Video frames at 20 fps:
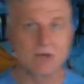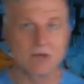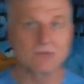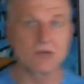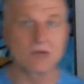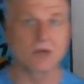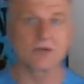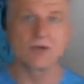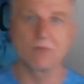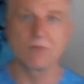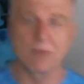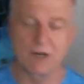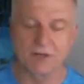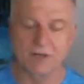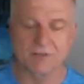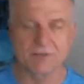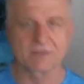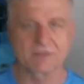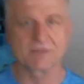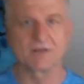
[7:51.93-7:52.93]
Talk to your
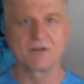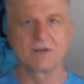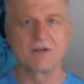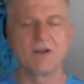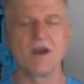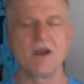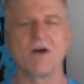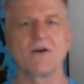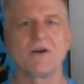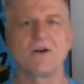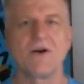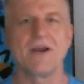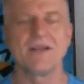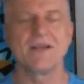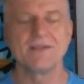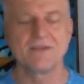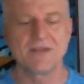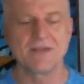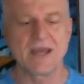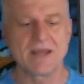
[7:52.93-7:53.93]
parents. Go ahead
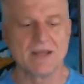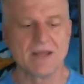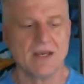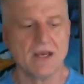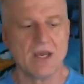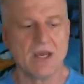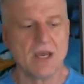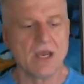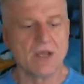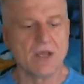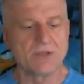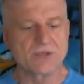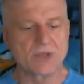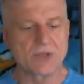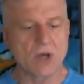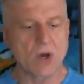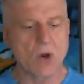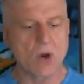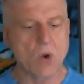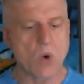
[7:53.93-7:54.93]
and do that.
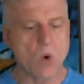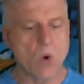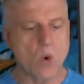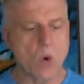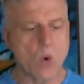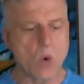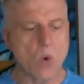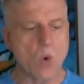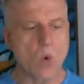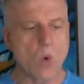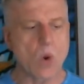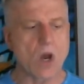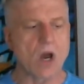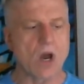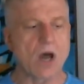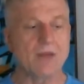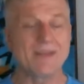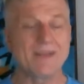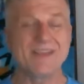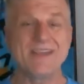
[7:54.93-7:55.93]
So
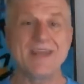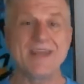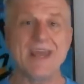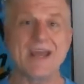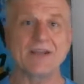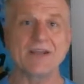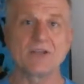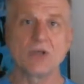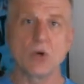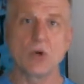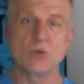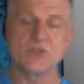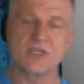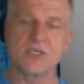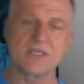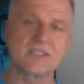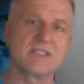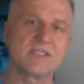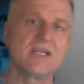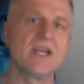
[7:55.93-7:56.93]
other than that, go
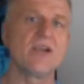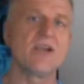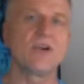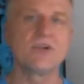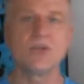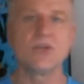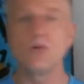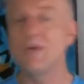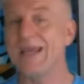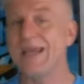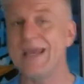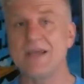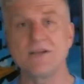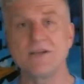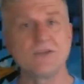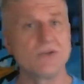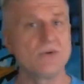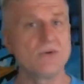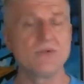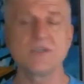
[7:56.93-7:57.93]
6th gear. You can
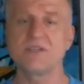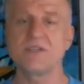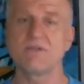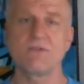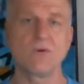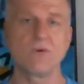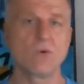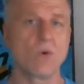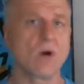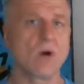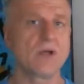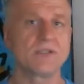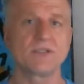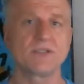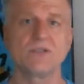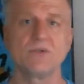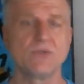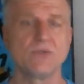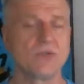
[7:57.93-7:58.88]
do this if you want to.